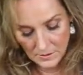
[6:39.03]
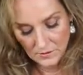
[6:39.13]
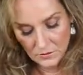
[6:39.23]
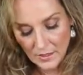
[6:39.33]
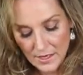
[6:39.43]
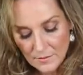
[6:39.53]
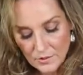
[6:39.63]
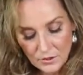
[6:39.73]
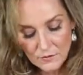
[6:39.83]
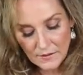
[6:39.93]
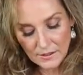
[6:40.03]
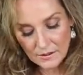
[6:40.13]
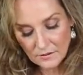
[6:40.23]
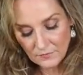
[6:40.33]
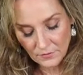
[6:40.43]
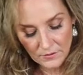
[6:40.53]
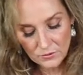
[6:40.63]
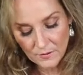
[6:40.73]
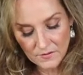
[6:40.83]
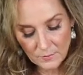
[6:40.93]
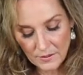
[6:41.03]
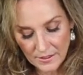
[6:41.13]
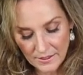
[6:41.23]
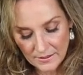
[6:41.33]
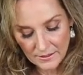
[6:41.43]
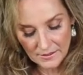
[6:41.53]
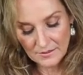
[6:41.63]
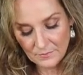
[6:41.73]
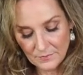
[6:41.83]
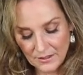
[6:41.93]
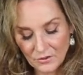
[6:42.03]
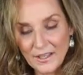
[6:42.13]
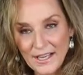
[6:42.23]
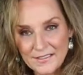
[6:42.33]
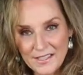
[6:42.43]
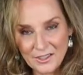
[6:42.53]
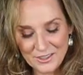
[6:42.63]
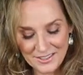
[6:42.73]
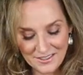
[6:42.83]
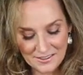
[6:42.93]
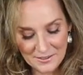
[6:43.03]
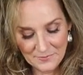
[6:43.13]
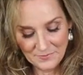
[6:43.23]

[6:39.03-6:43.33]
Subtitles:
So I'm using, for this recipe, my little cast iron skillet.